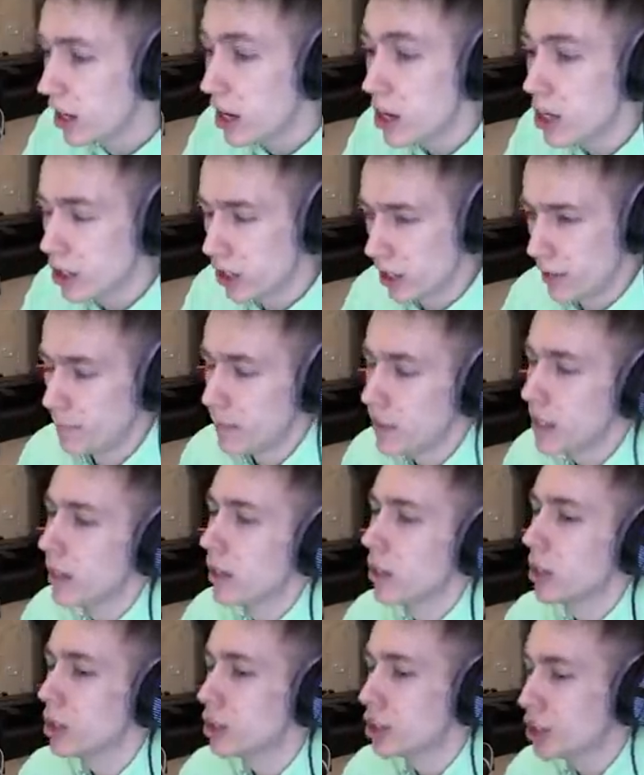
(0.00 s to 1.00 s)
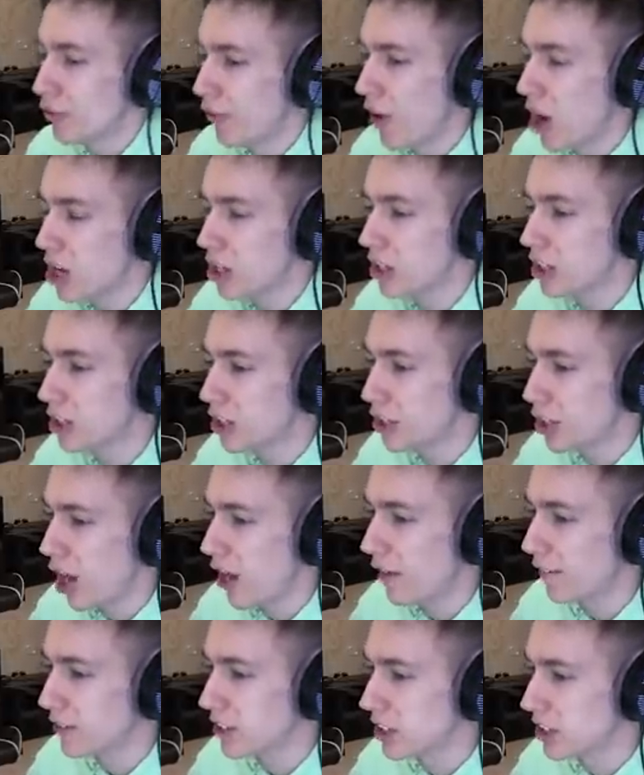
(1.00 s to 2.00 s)
Now use your
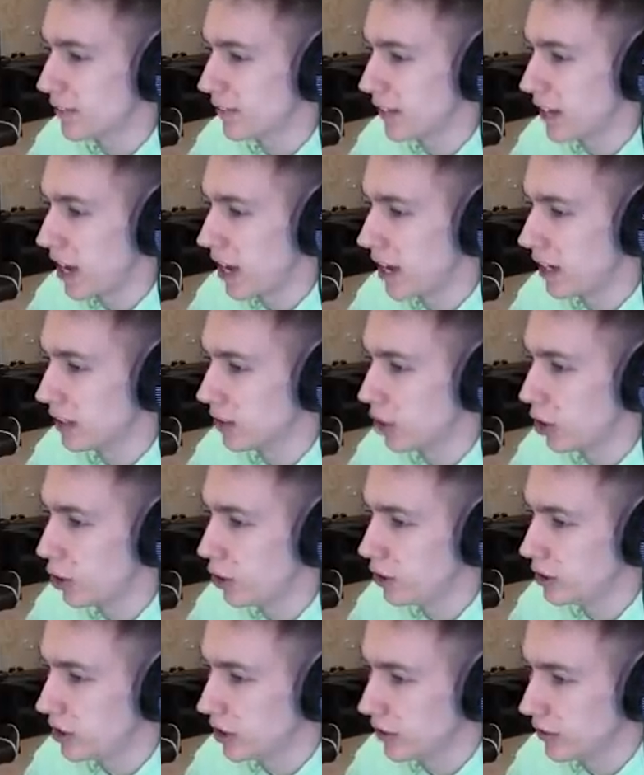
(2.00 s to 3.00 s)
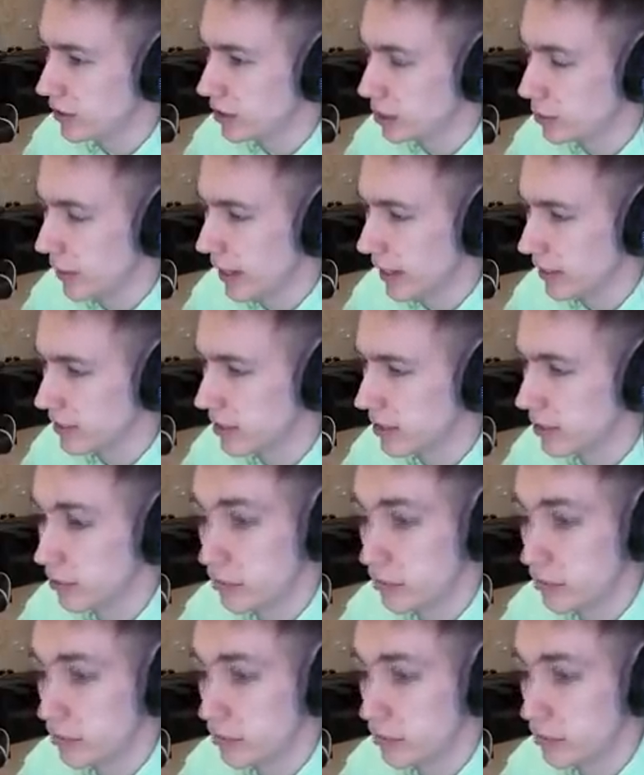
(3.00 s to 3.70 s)
Schwangerschaftsverhutungsmittel.